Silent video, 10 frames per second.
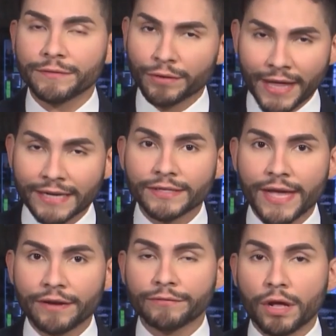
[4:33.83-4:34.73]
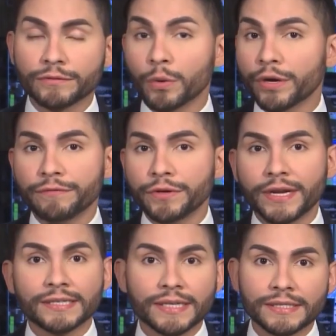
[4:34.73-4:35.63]
If you'd like to get involved or if you
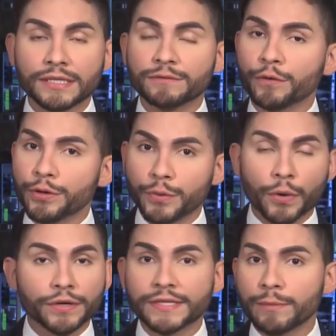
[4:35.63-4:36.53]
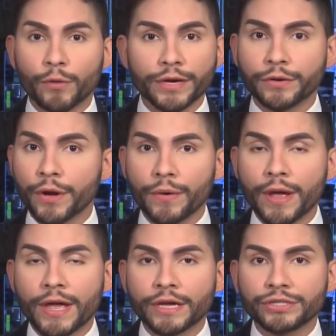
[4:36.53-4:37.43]
need assistance for you or someone you know,
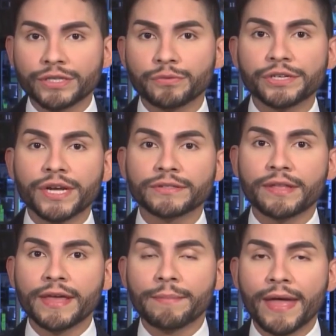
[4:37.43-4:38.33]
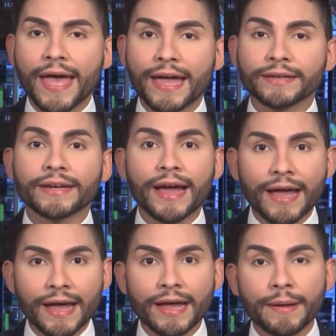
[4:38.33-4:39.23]
just reach out to them at
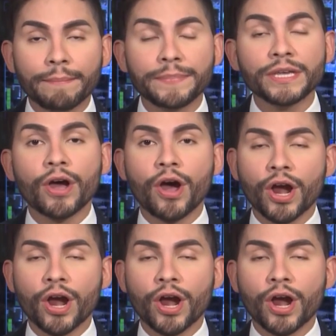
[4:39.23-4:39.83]
gahabr.org.